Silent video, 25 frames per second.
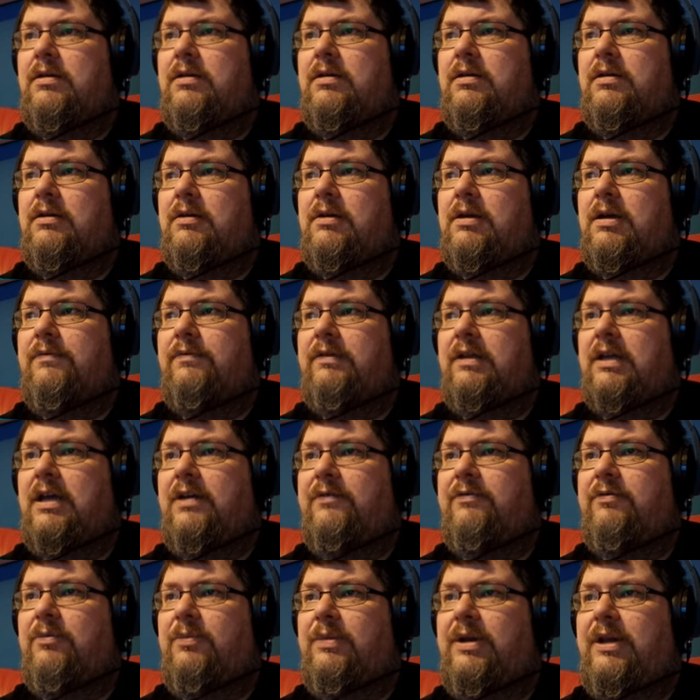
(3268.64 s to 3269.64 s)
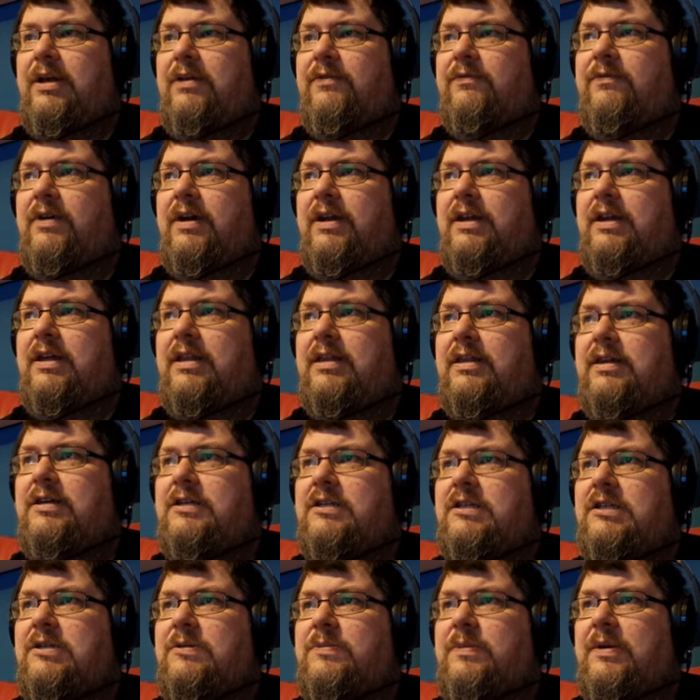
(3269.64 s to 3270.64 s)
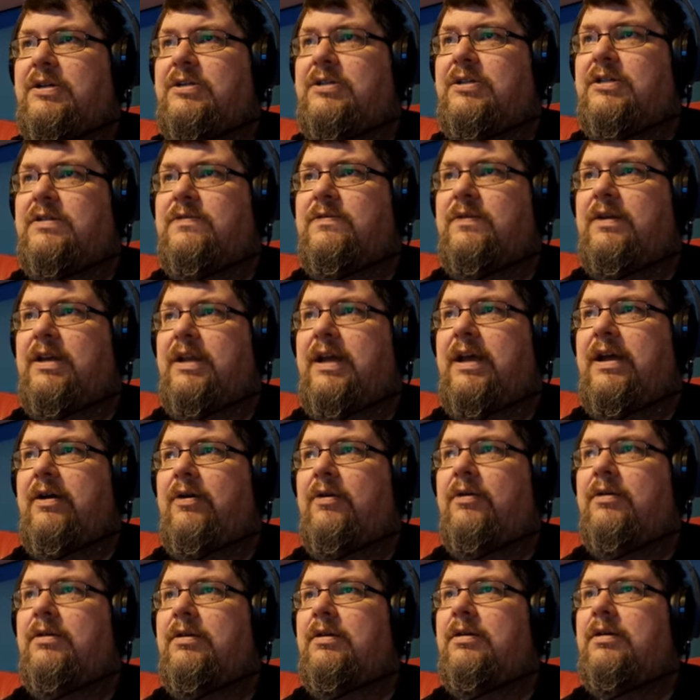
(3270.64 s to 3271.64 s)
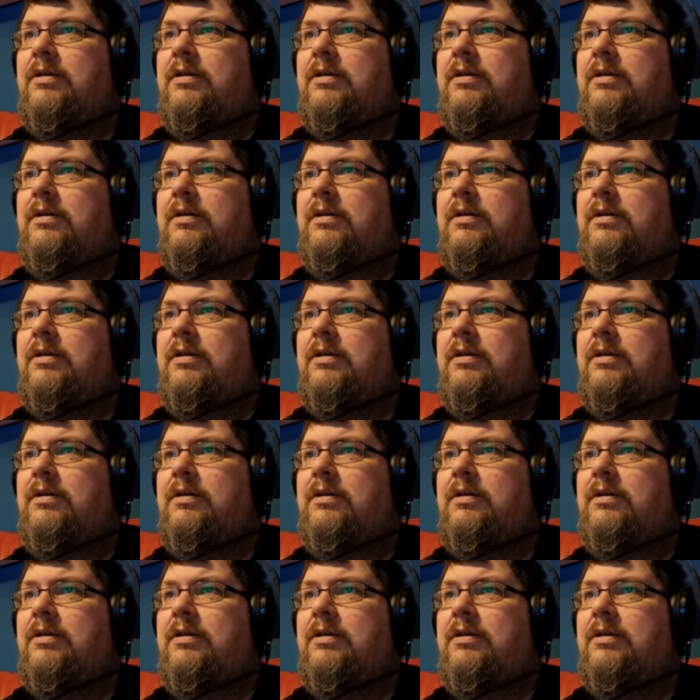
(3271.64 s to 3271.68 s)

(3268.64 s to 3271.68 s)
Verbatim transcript: You look over the gear for a minute and find nothing suspicious for now.